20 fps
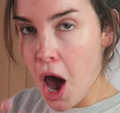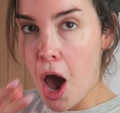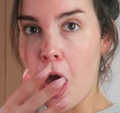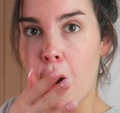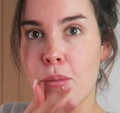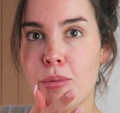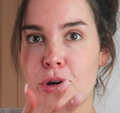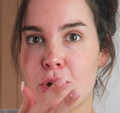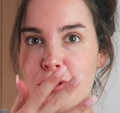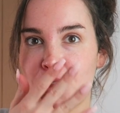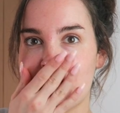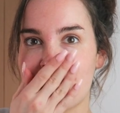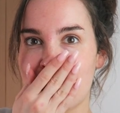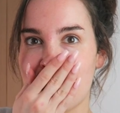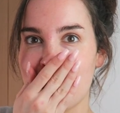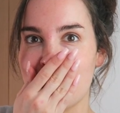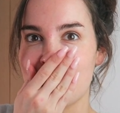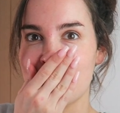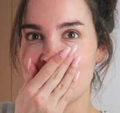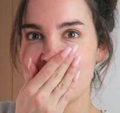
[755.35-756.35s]
Oh my god, there's
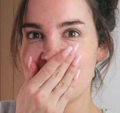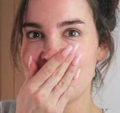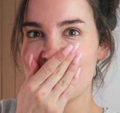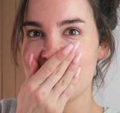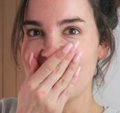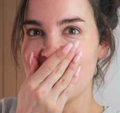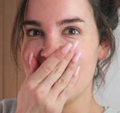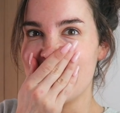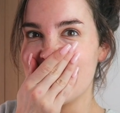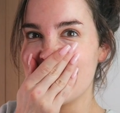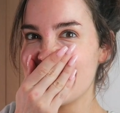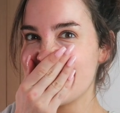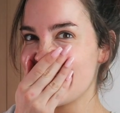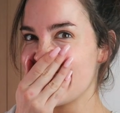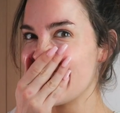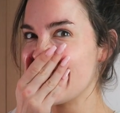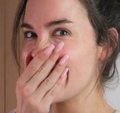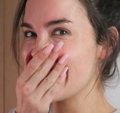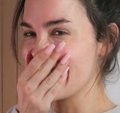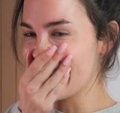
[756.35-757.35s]
loads. There's loads.
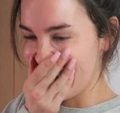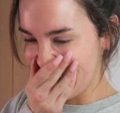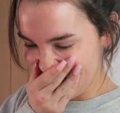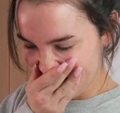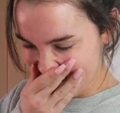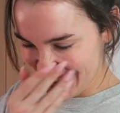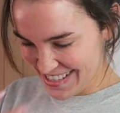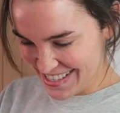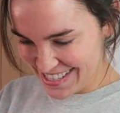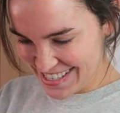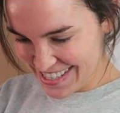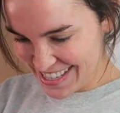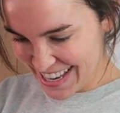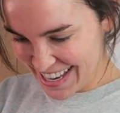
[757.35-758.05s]
There's loads.